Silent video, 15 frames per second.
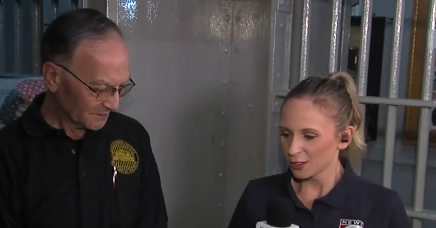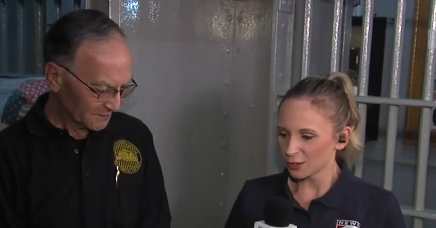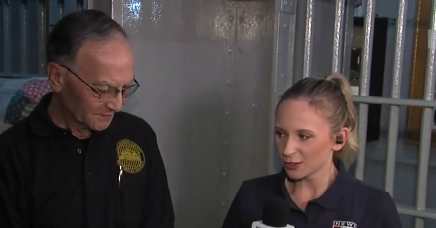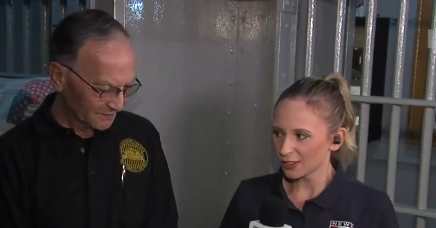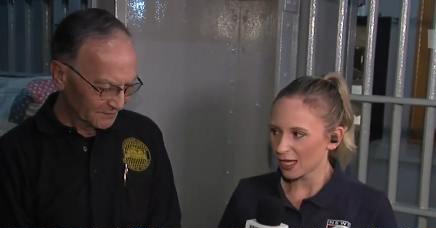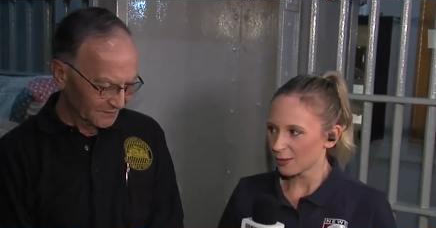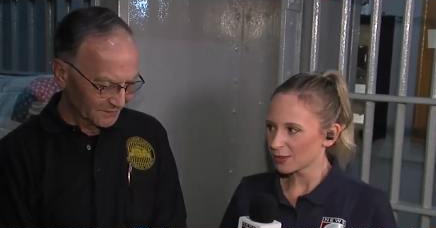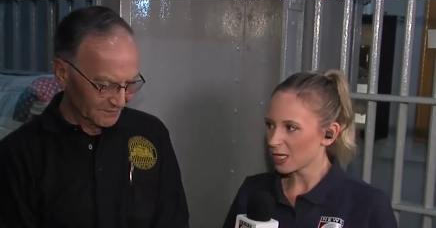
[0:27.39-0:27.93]
Speaker 1: So
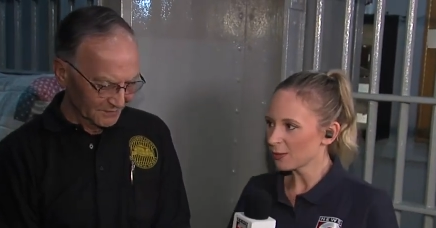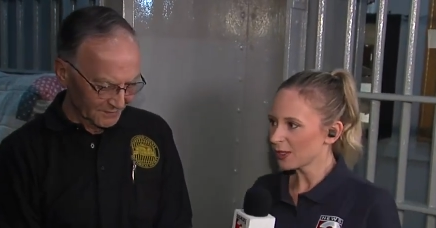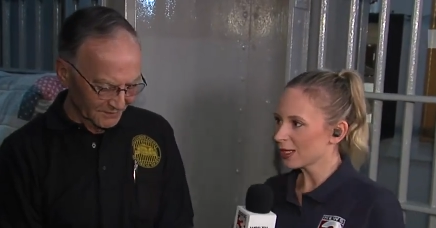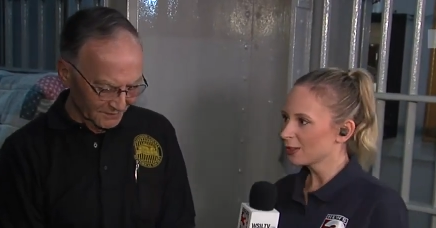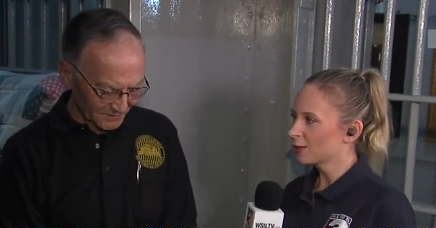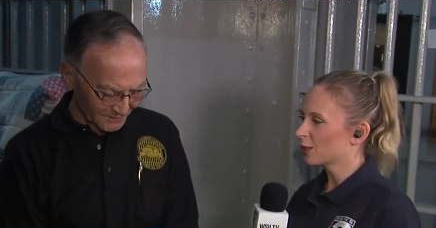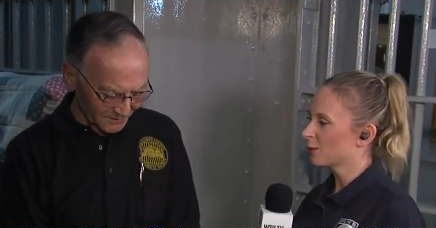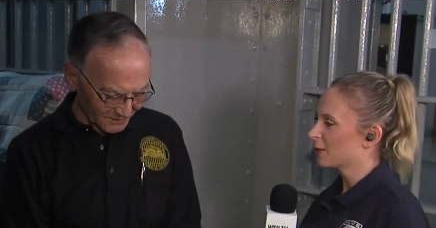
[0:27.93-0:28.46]
Sam, tell me a
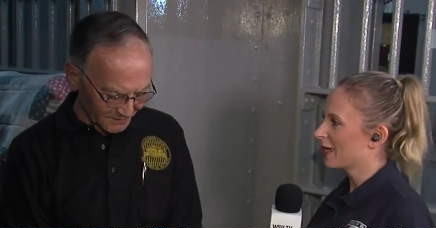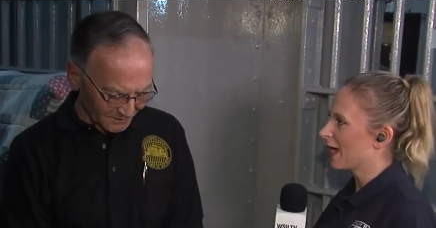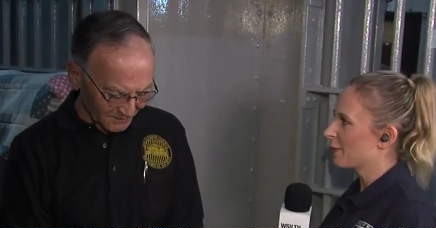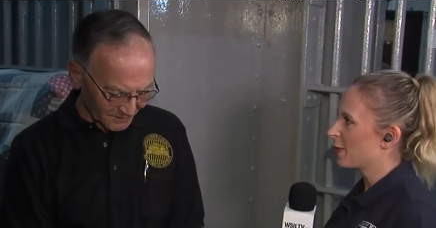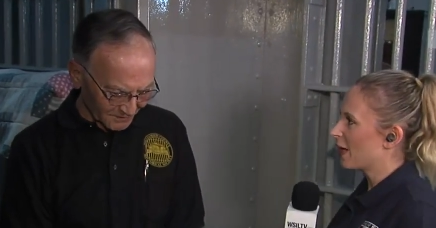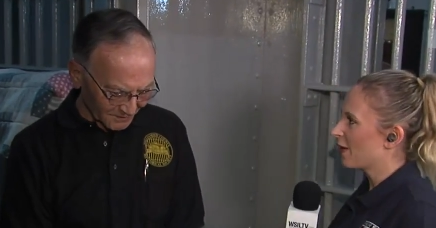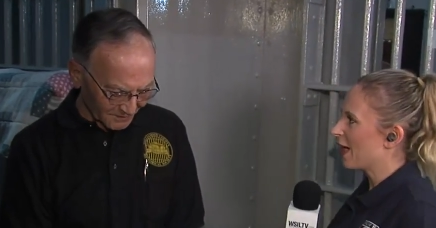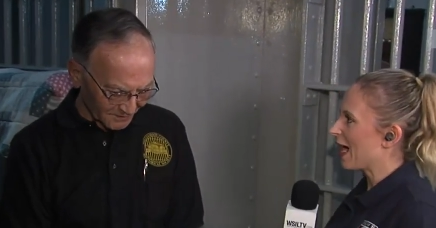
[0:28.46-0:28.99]
little bit
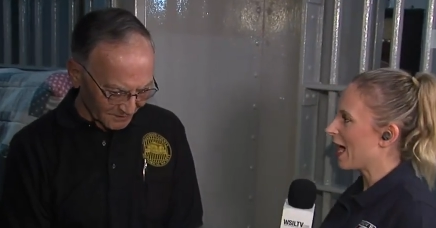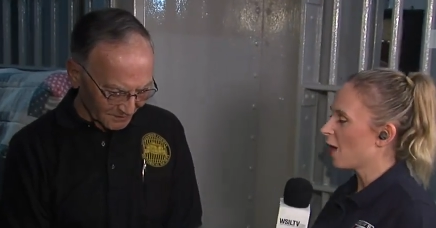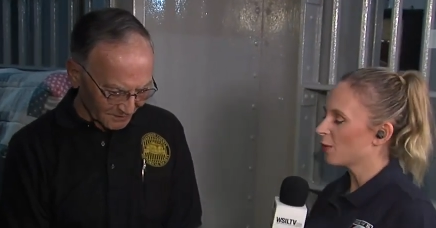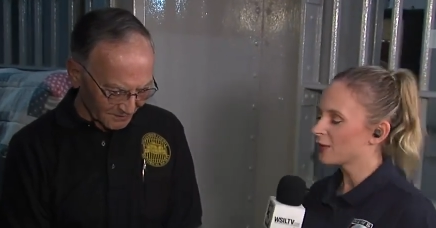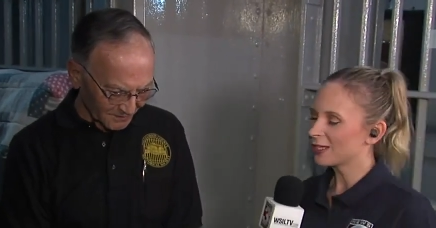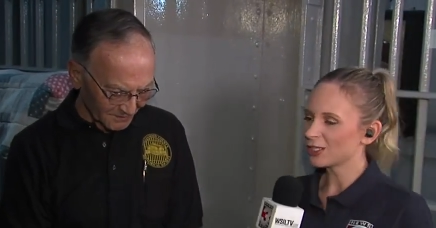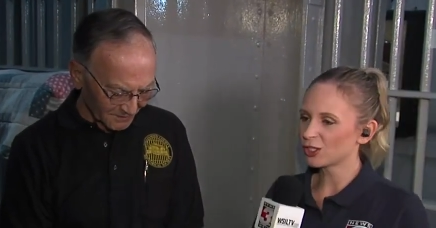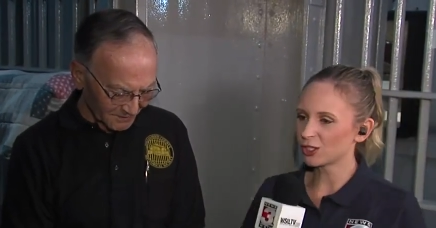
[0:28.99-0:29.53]
about how
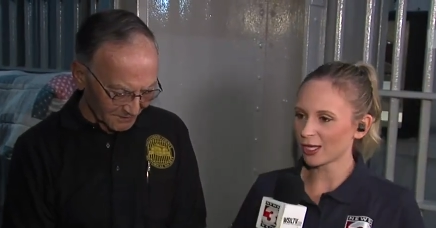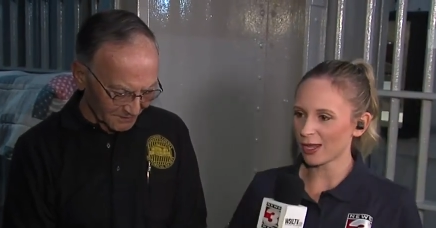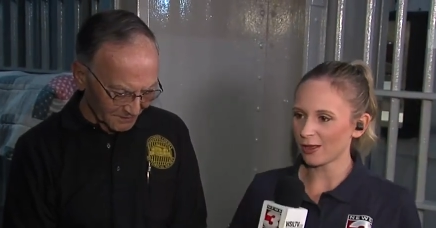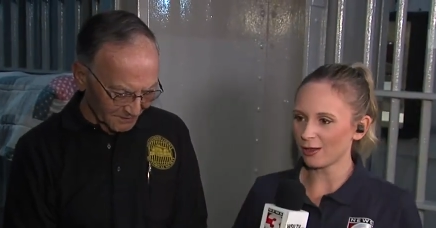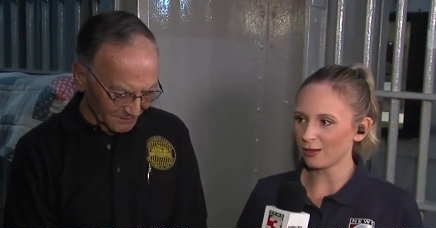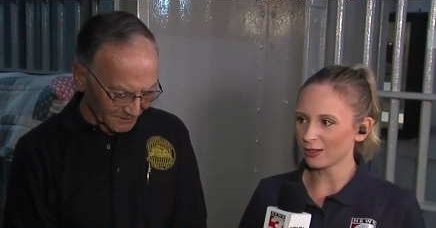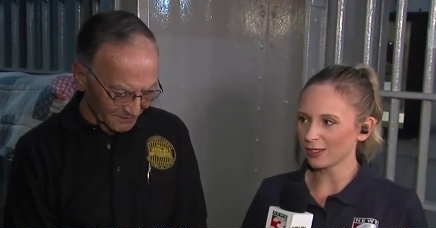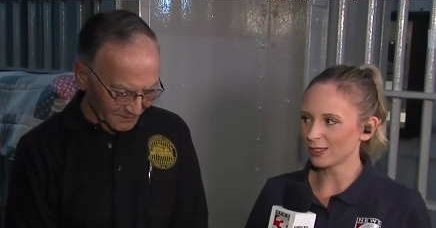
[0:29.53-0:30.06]
the
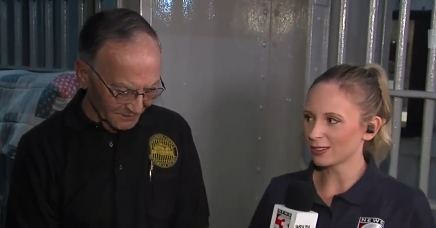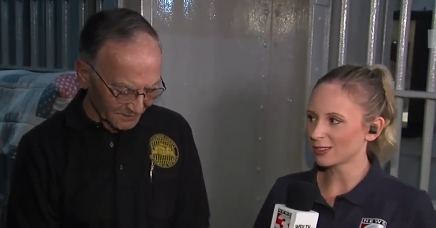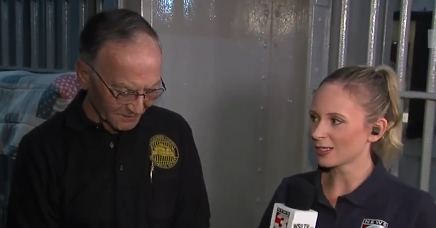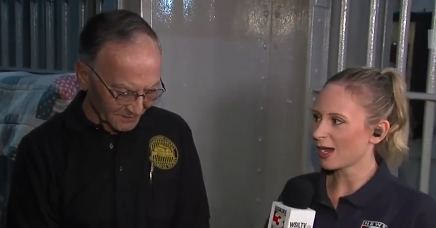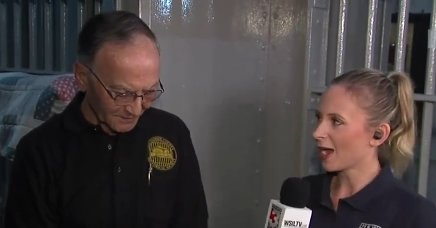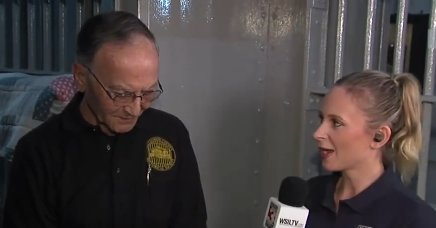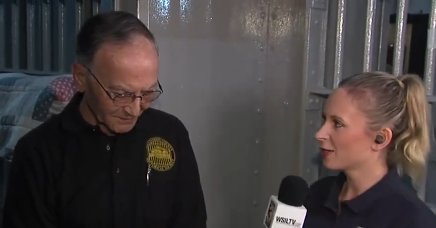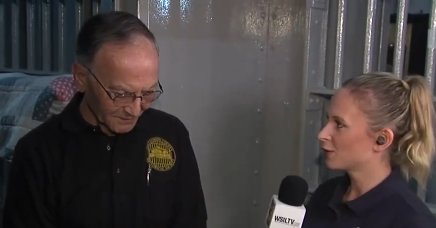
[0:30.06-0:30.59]
jail is
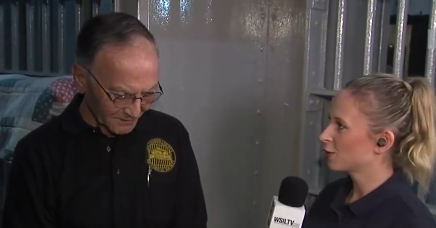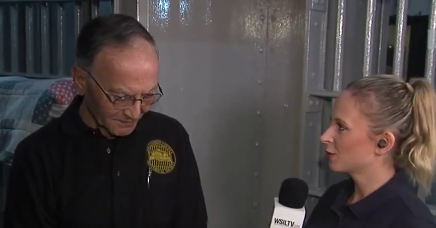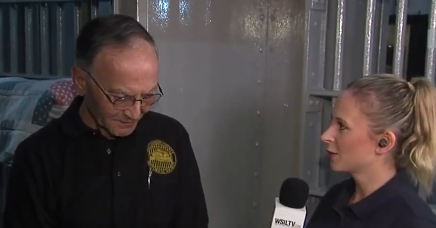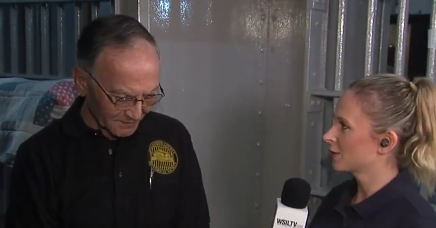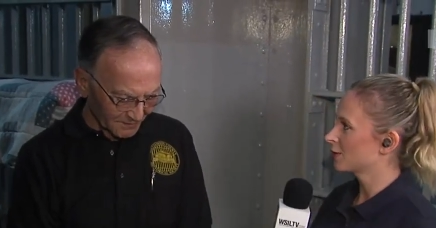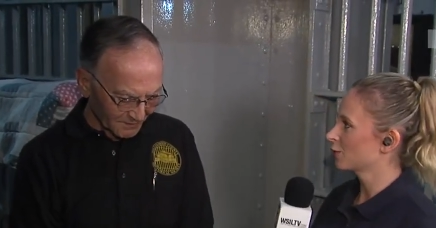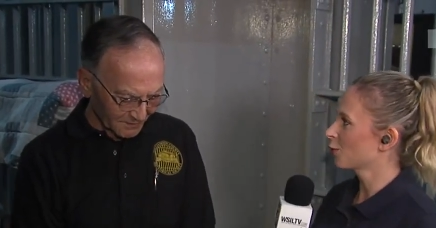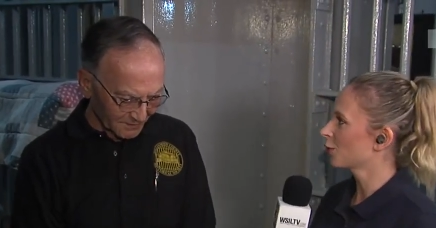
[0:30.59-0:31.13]
tied to the
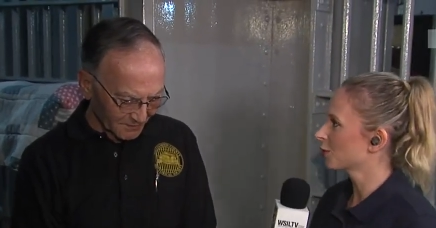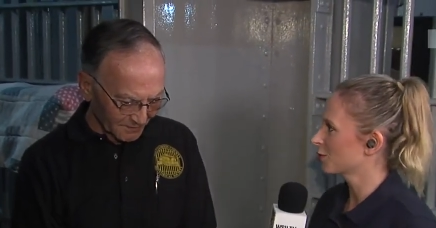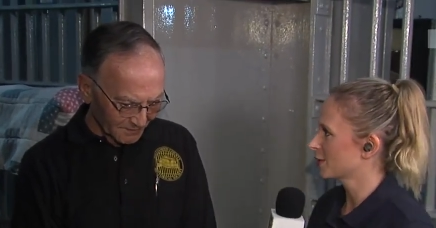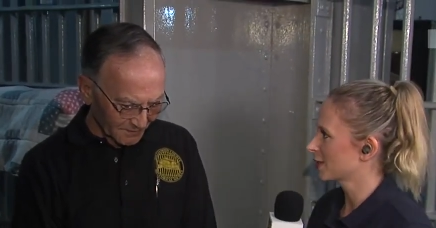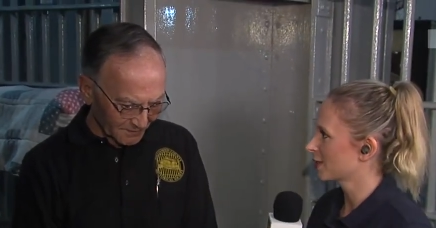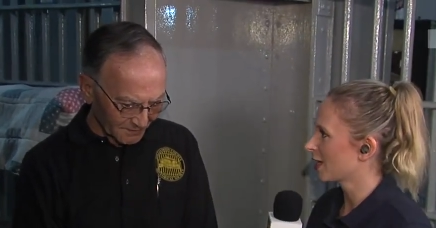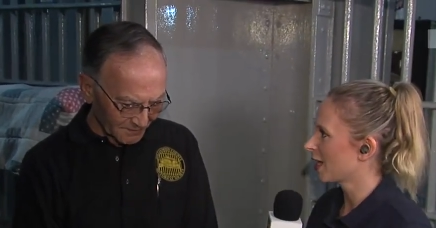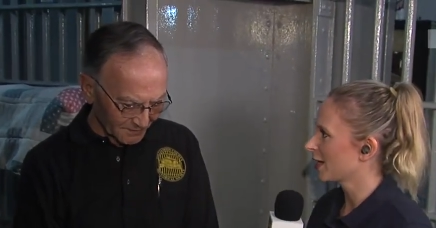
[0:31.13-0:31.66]
Historical
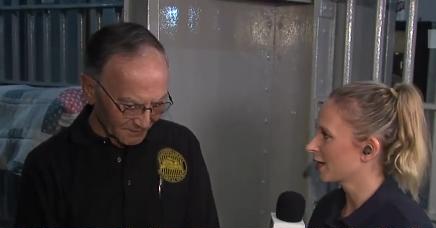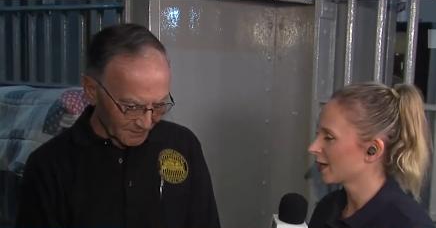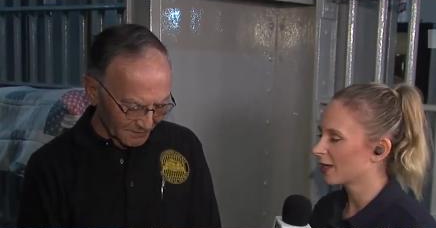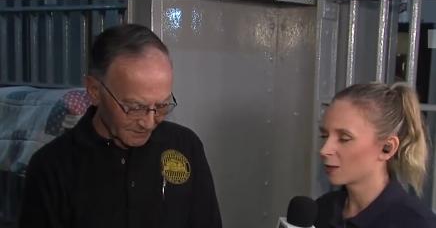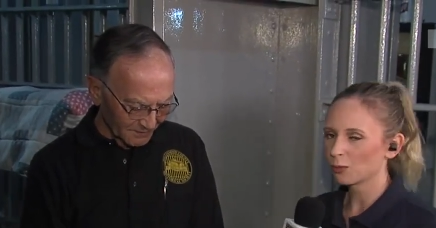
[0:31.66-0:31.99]
Society